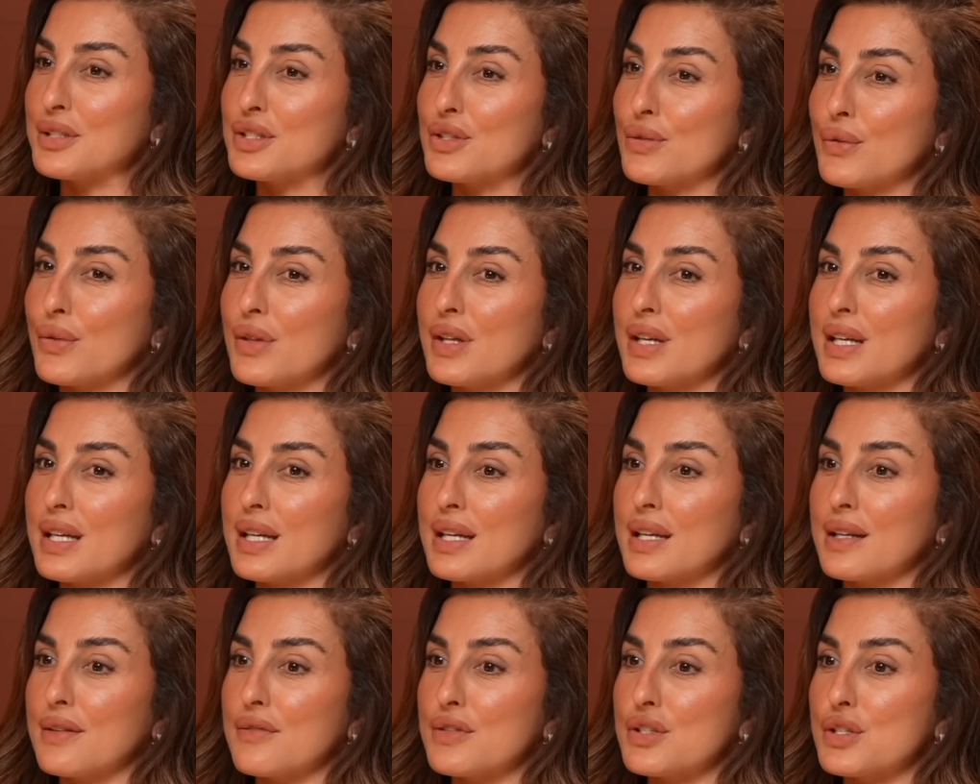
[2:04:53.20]
But do you
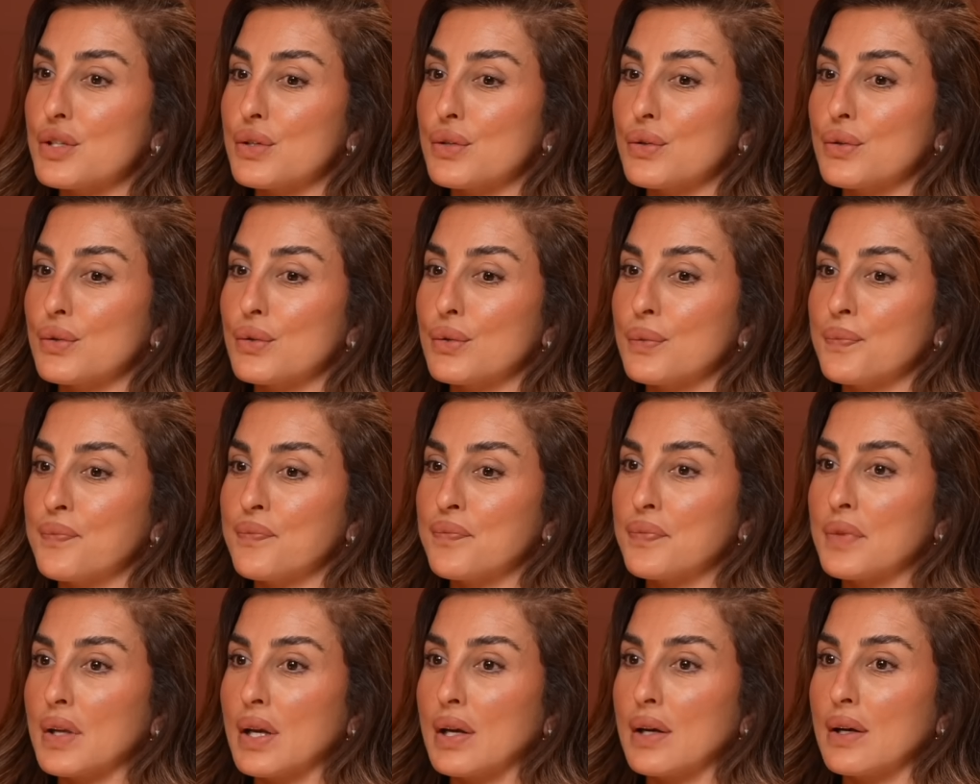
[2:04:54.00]
think it gives
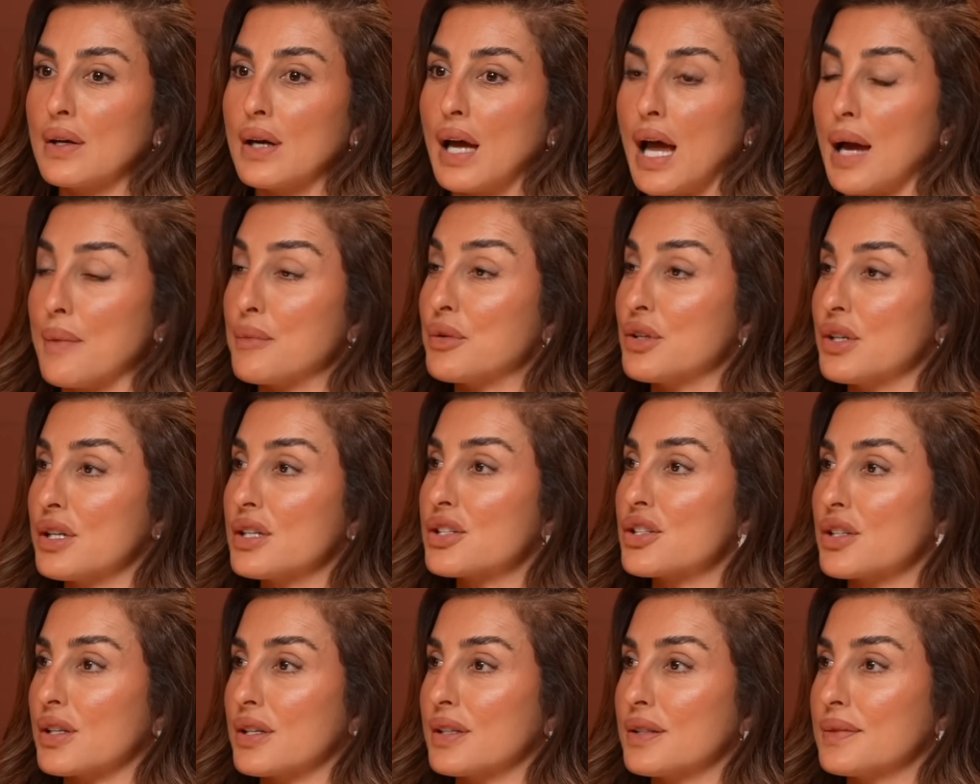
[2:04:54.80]
you
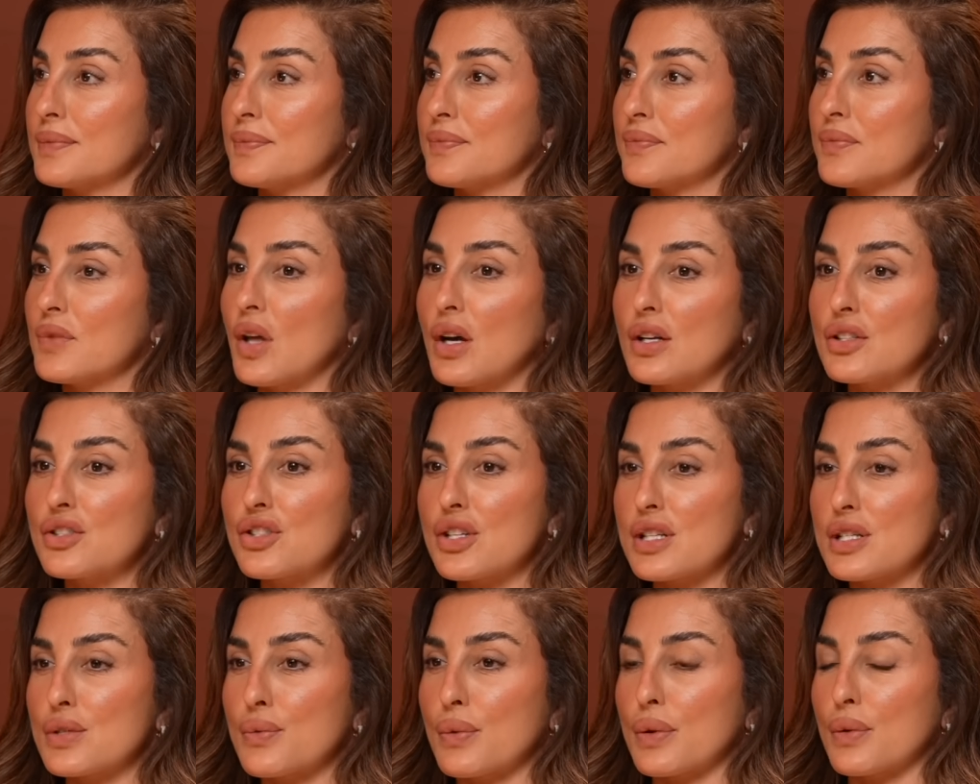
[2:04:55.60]
ammunition,
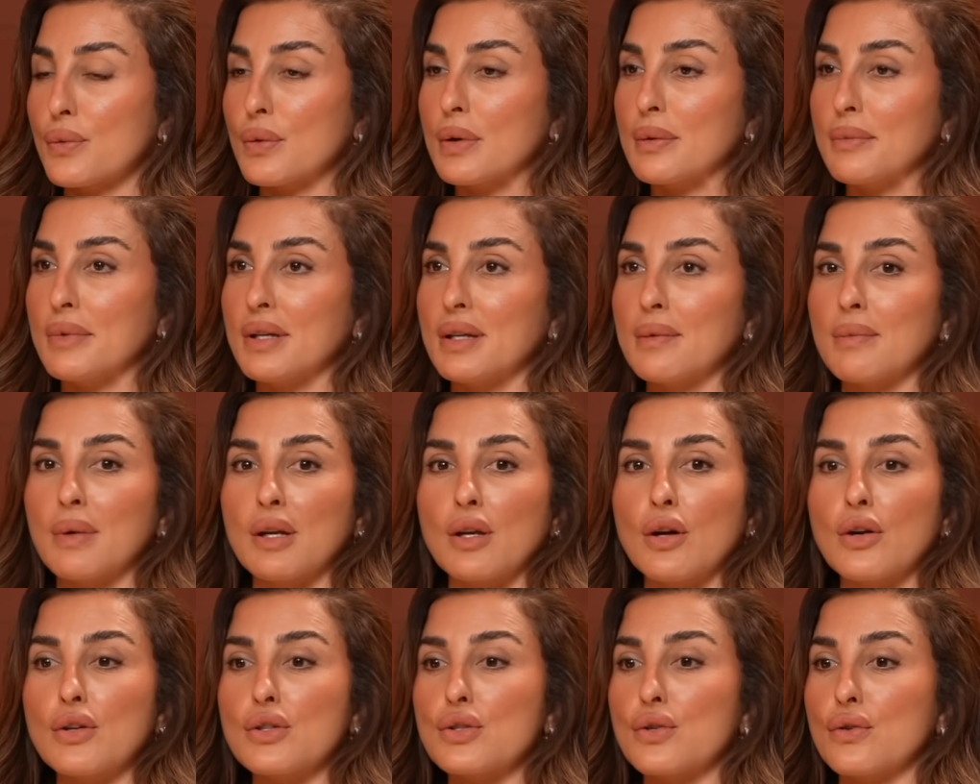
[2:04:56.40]
not just with women,
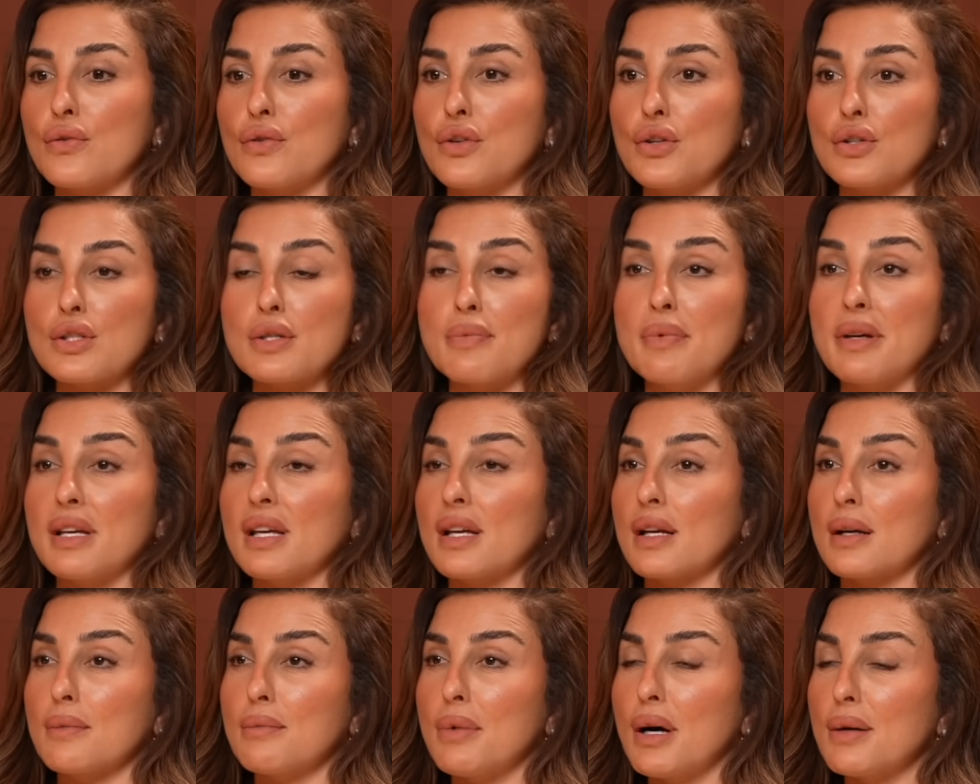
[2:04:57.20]
but also if you're
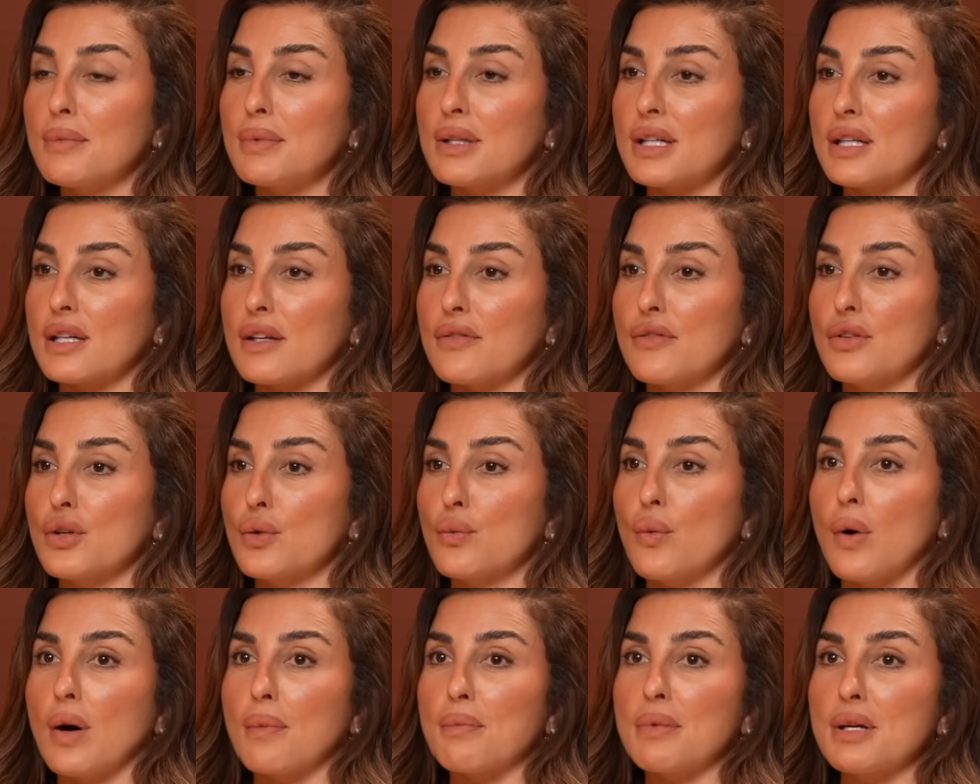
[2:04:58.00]
speaking in public,
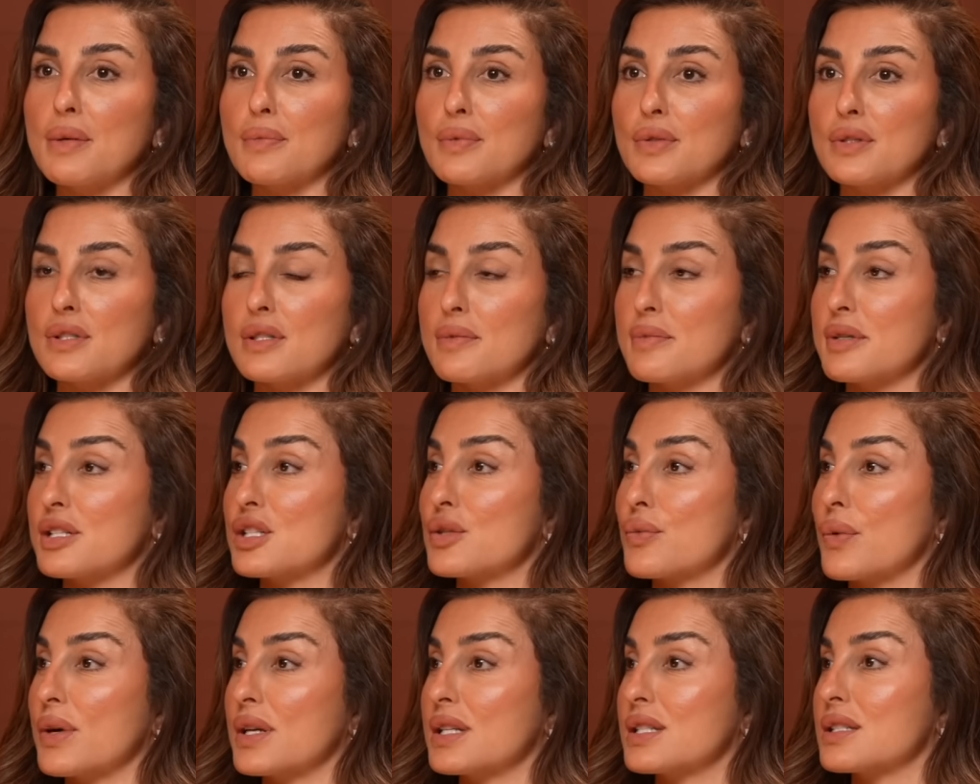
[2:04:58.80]
if you want people to
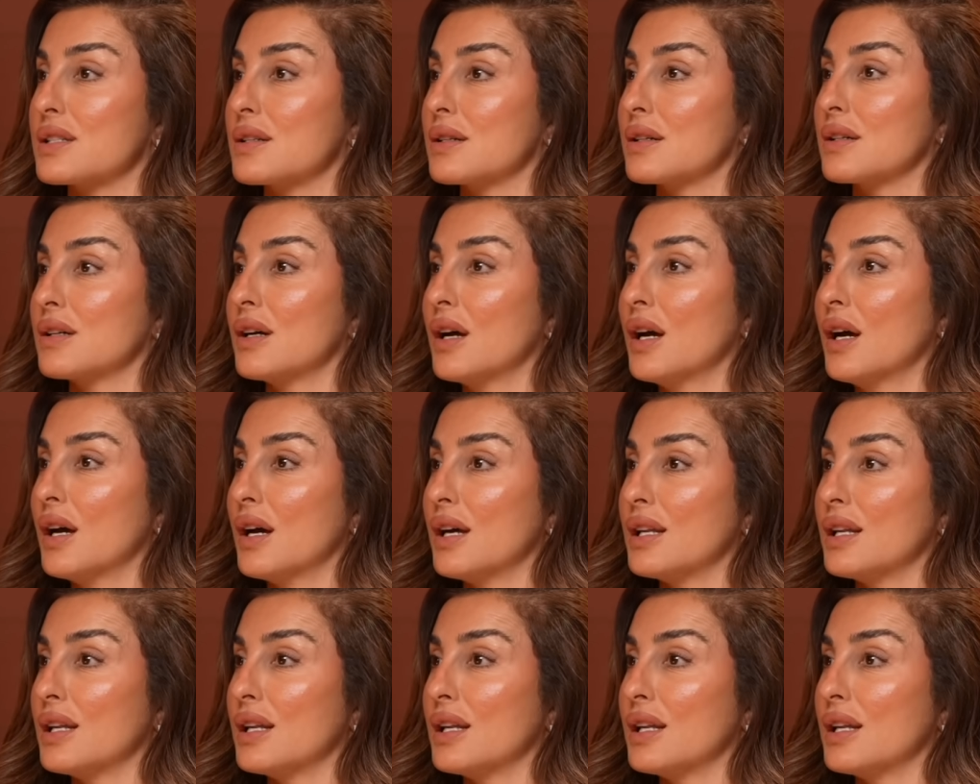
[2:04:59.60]
be swayed to